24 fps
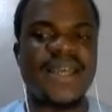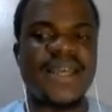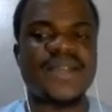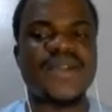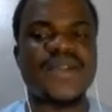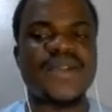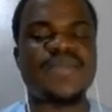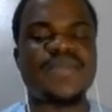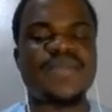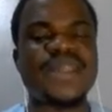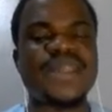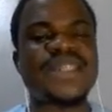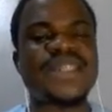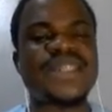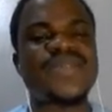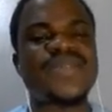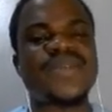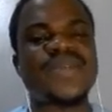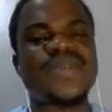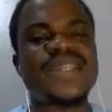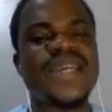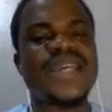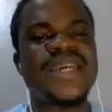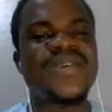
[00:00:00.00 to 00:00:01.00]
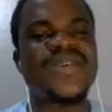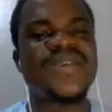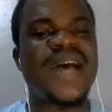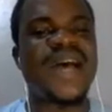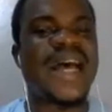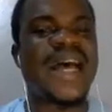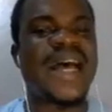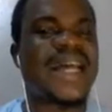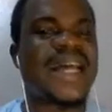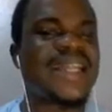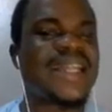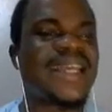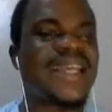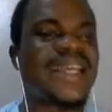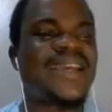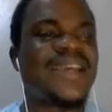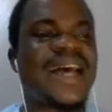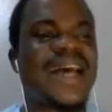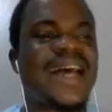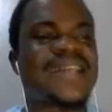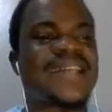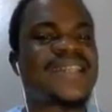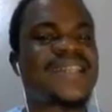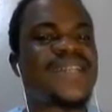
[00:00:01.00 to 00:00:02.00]
Some persons will tell you, they
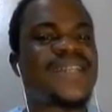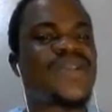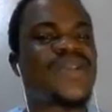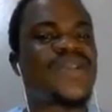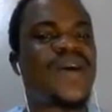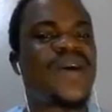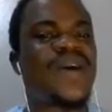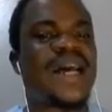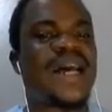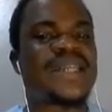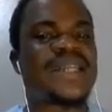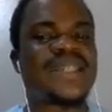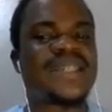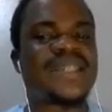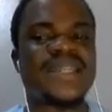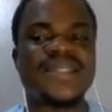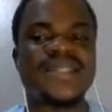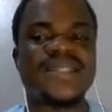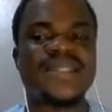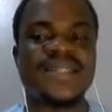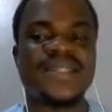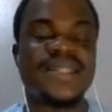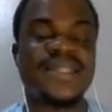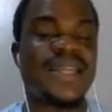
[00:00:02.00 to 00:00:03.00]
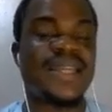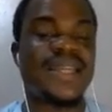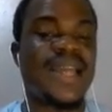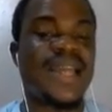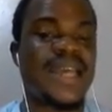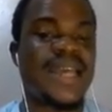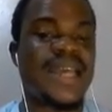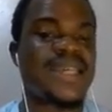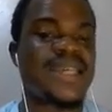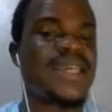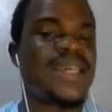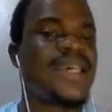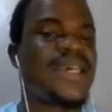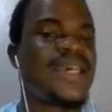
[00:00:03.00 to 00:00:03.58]
assess your accent. It's a lie.